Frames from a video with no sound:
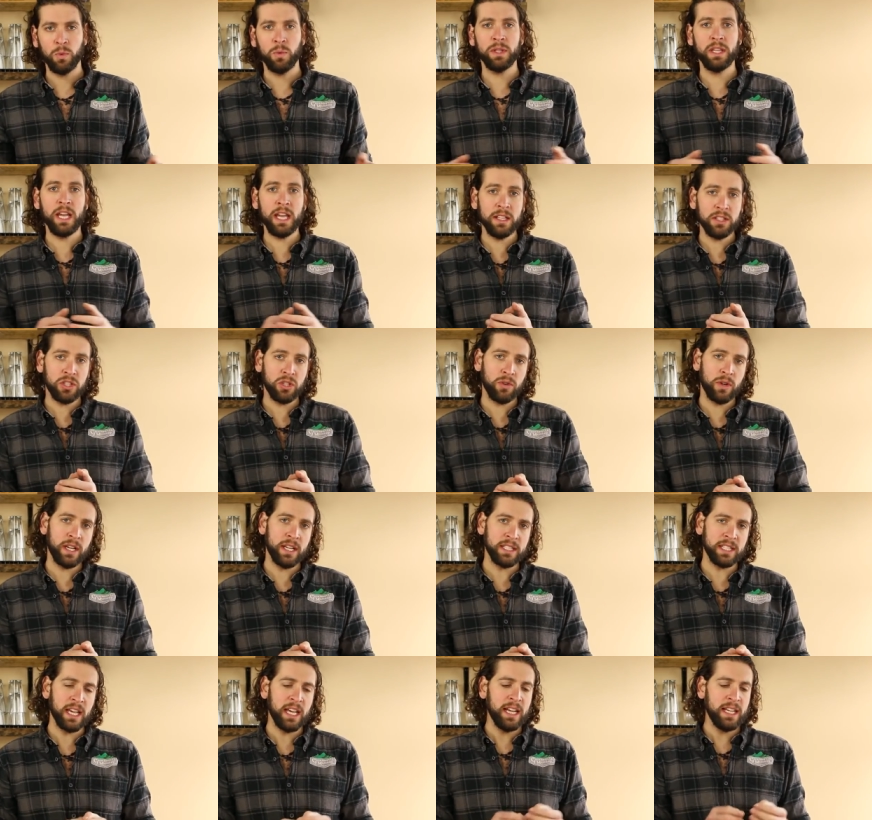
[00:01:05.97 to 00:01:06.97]
Well, the answer
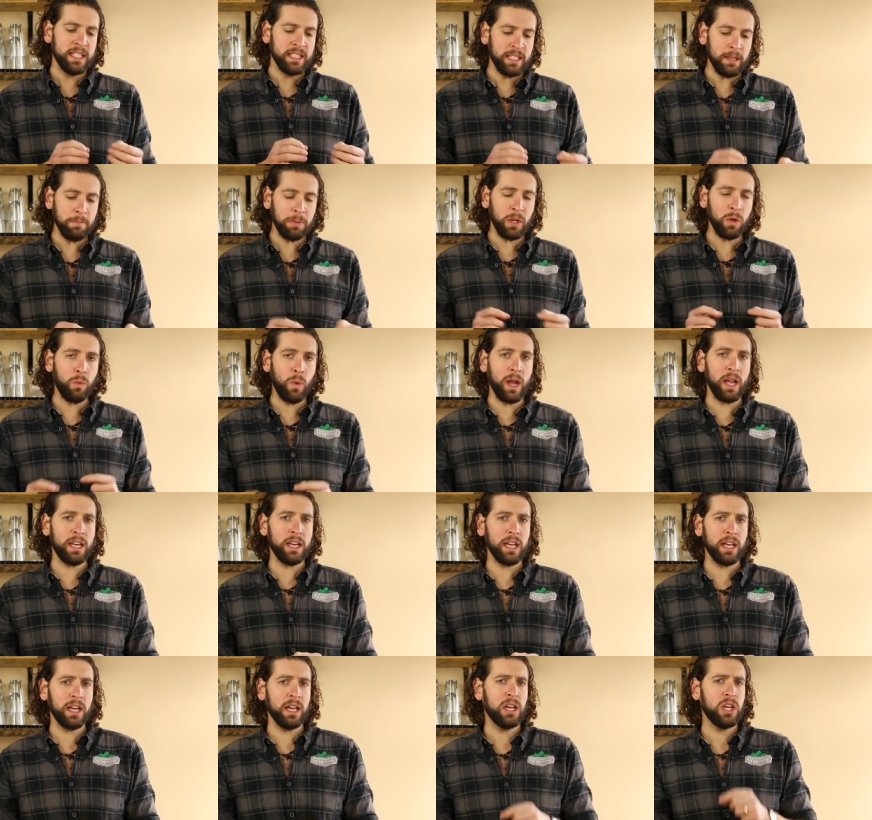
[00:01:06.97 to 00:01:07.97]
is simply
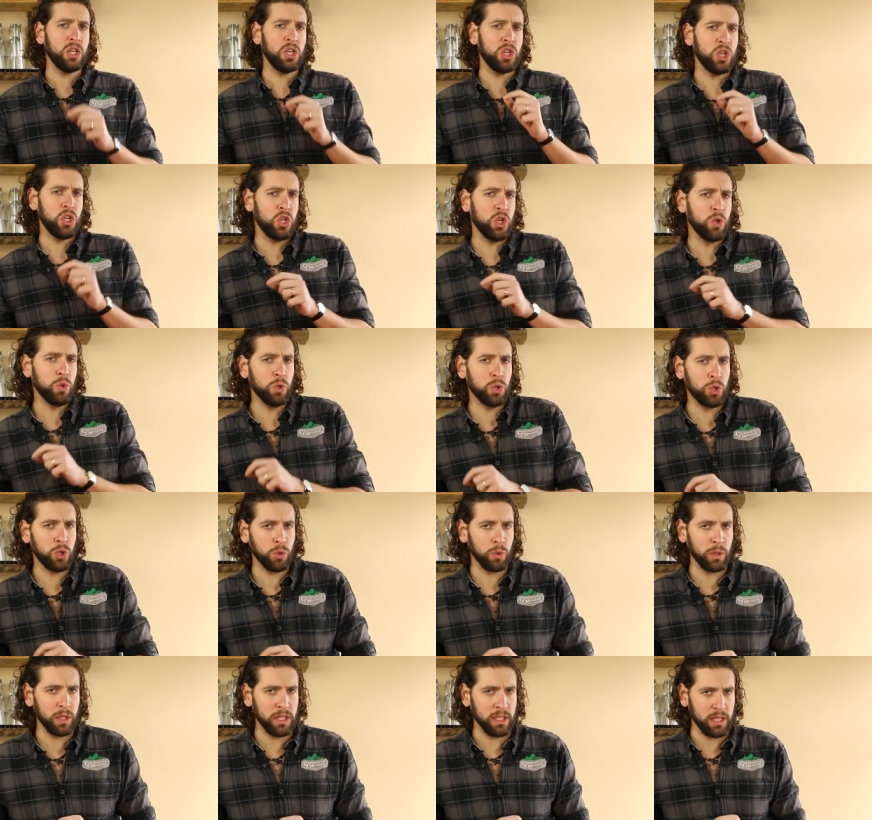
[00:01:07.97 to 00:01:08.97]
waiting
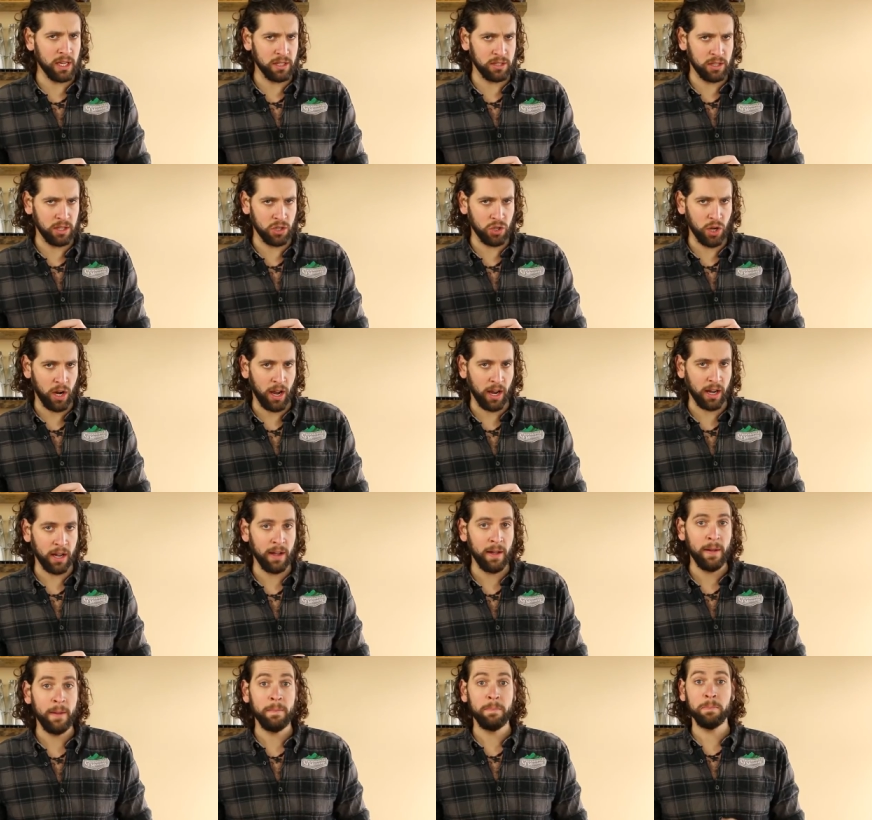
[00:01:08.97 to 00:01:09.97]
usually does the trick.
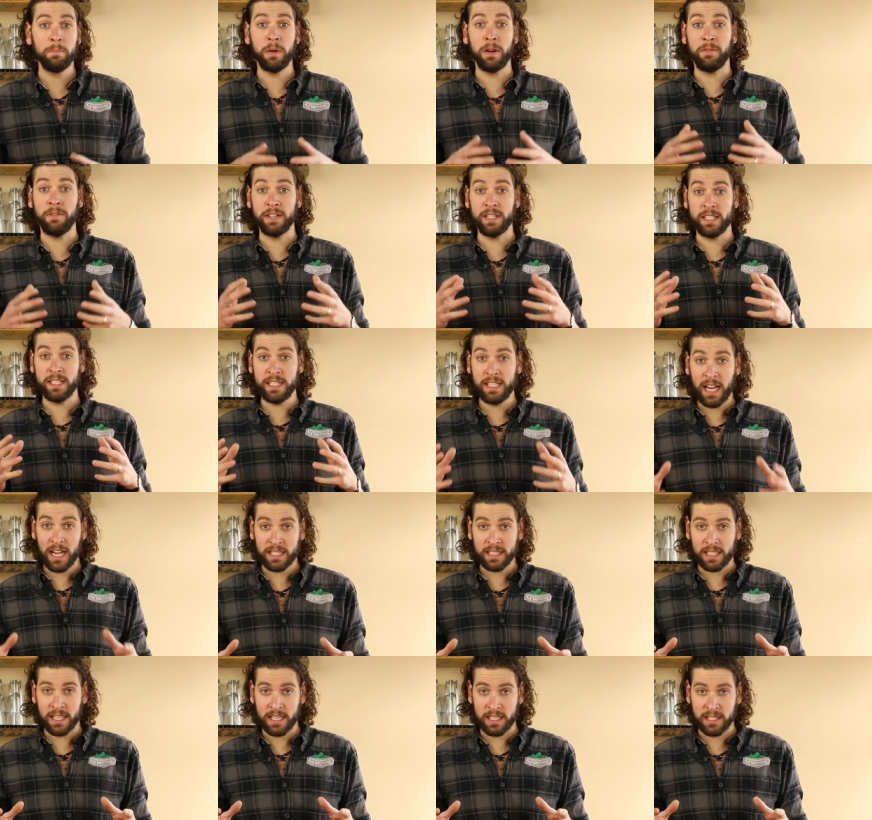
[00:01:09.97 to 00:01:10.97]
But if it
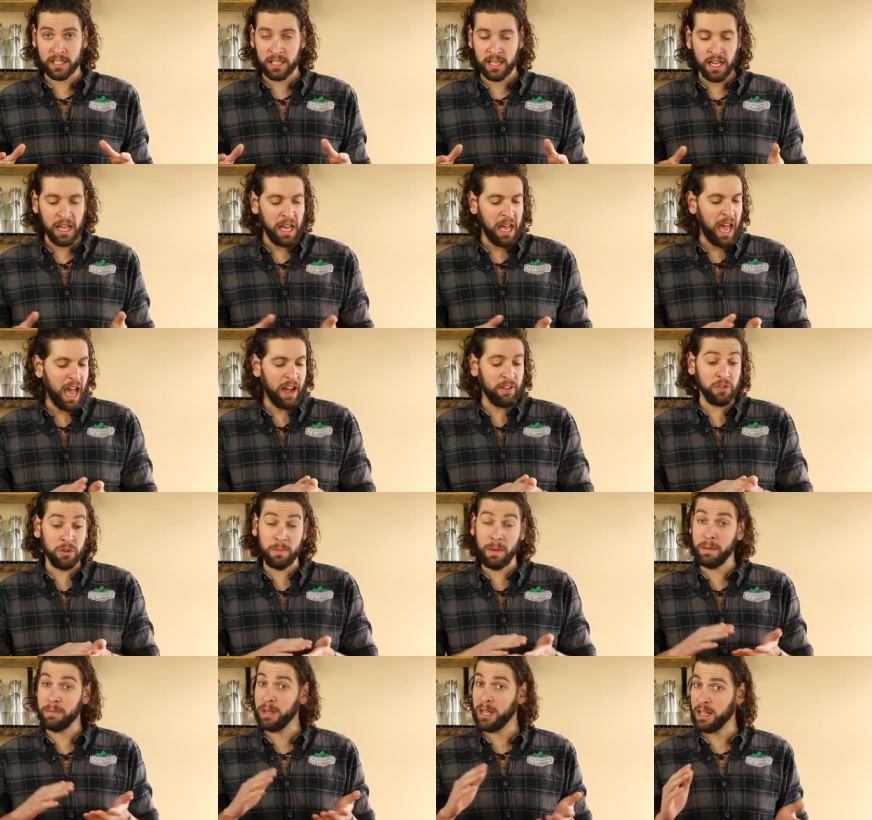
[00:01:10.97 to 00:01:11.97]
doesn't, after
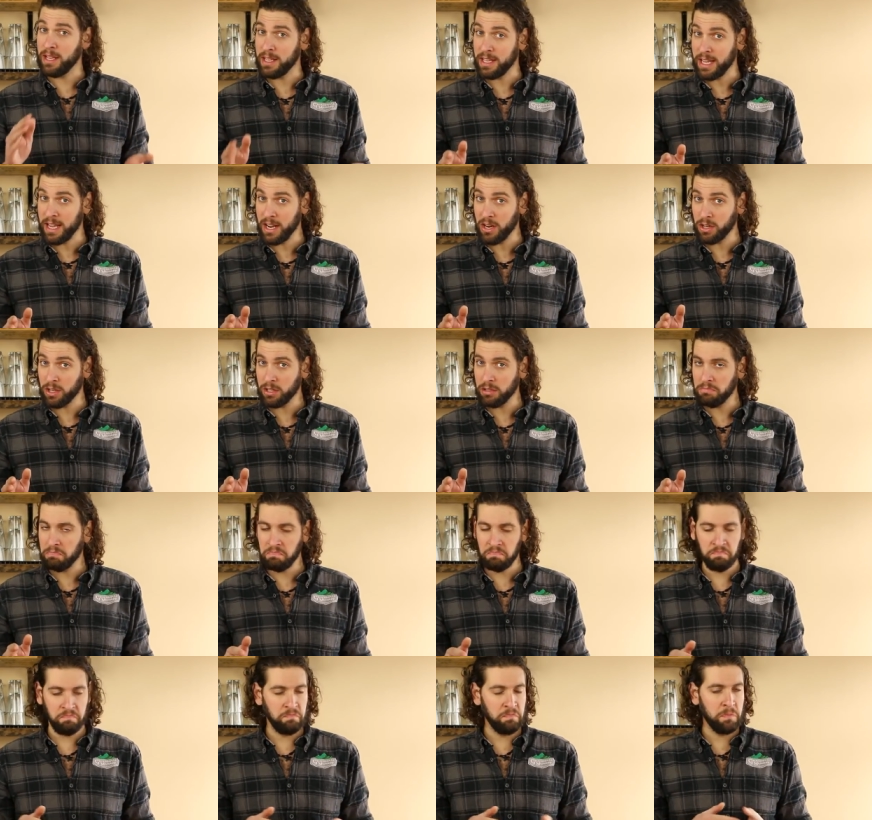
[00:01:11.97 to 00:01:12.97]
maybe a year,
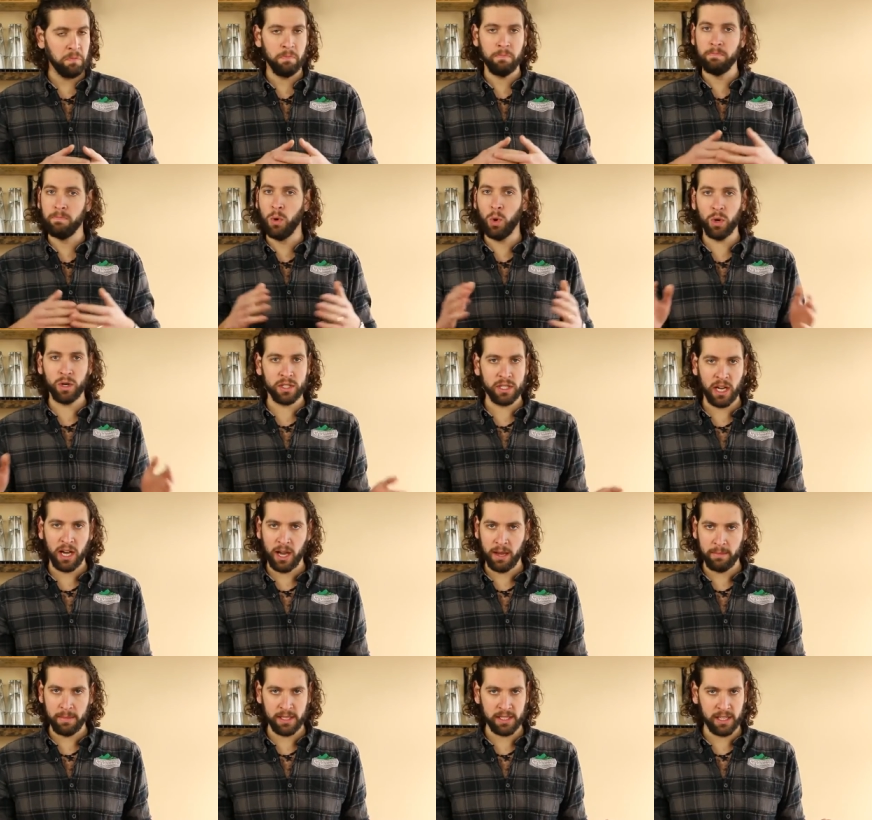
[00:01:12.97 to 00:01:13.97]
more
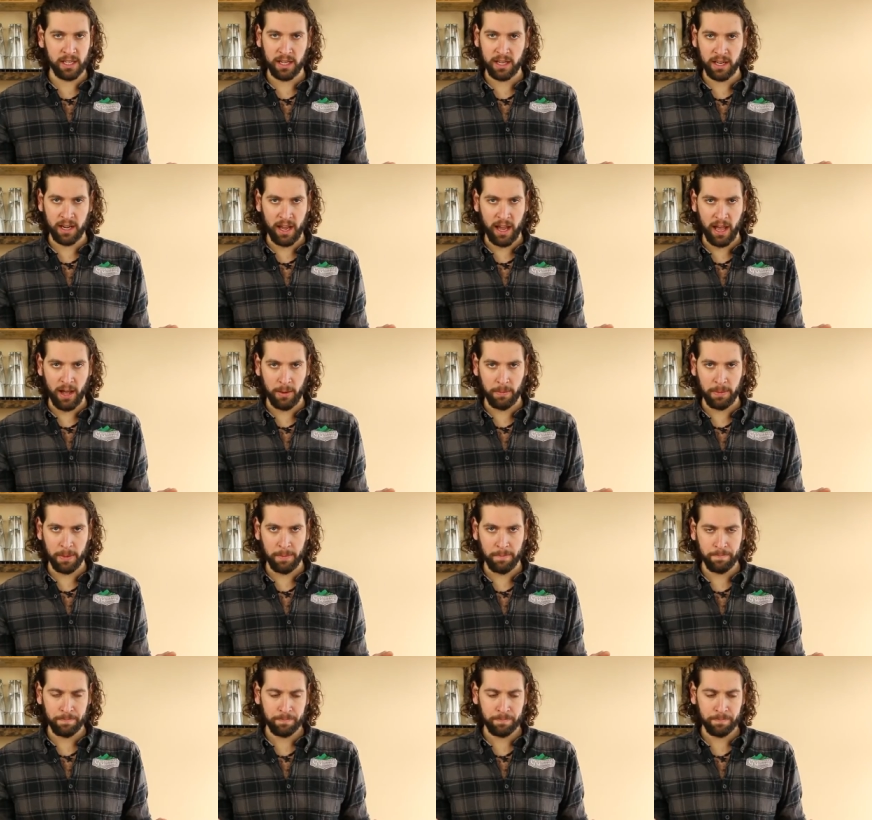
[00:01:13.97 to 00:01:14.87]
time isn't going to help.